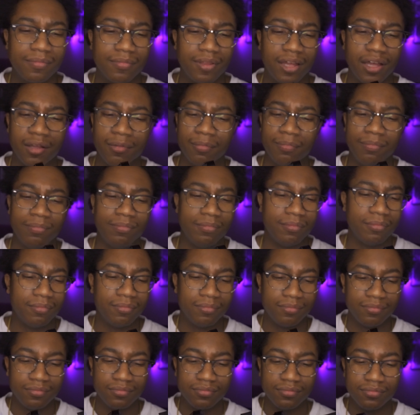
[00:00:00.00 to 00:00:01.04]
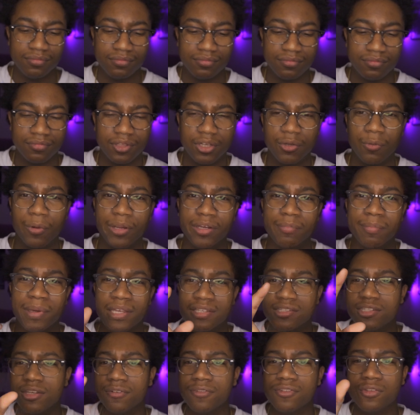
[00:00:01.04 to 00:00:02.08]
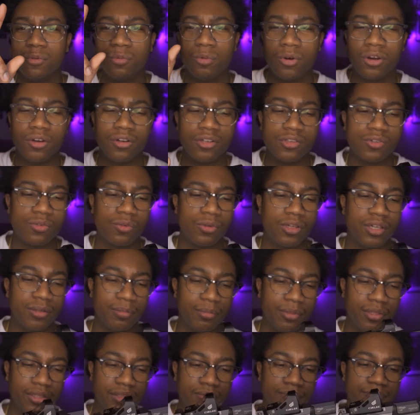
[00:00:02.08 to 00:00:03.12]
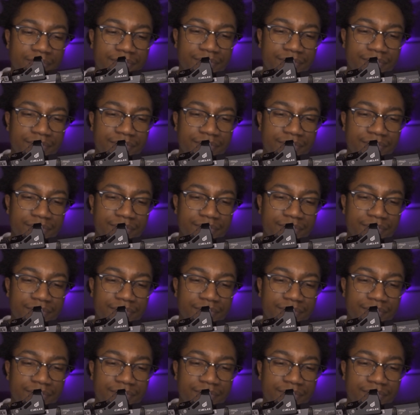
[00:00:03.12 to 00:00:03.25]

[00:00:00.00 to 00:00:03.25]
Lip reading: I'll correct myself somewhere on the screen, but